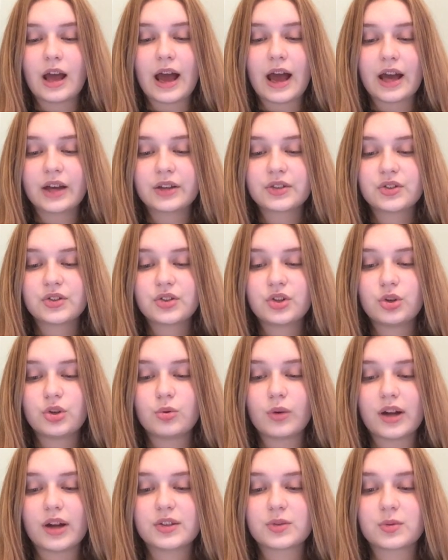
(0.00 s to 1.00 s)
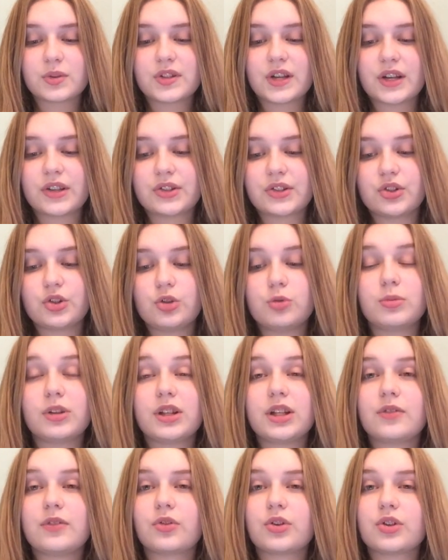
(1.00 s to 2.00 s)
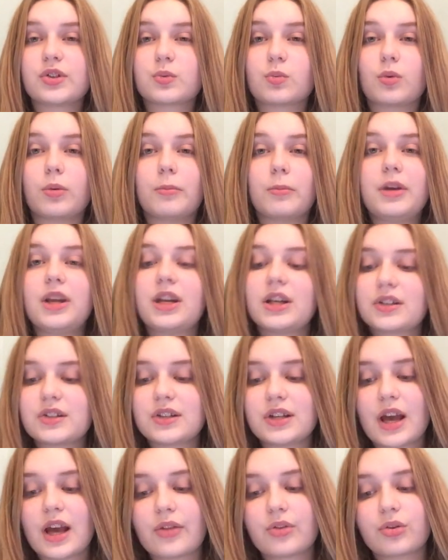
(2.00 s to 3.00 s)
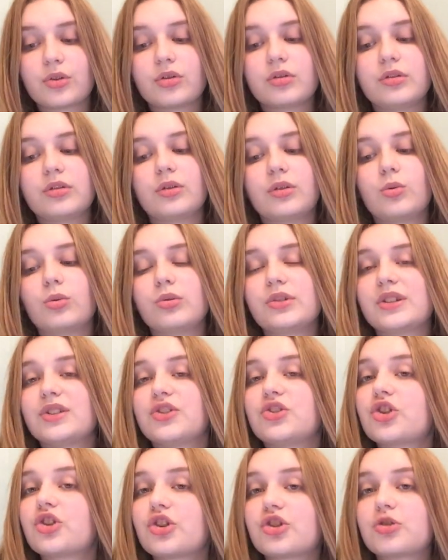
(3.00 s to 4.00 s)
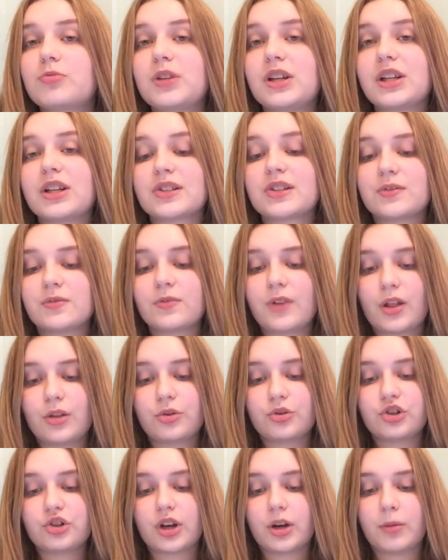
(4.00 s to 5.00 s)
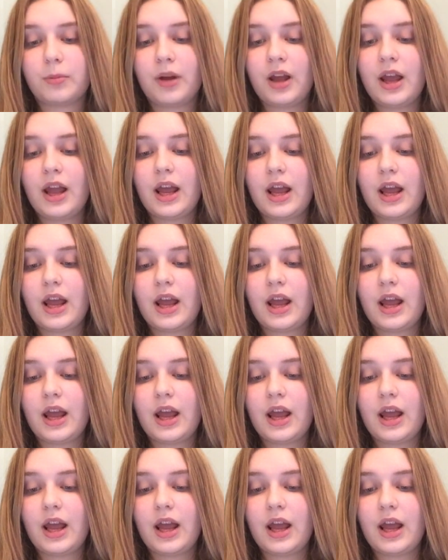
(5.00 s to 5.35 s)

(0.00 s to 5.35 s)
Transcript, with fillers: Acts 2 ends with saying the new believers were meeting together and holding church meetings and fellowship,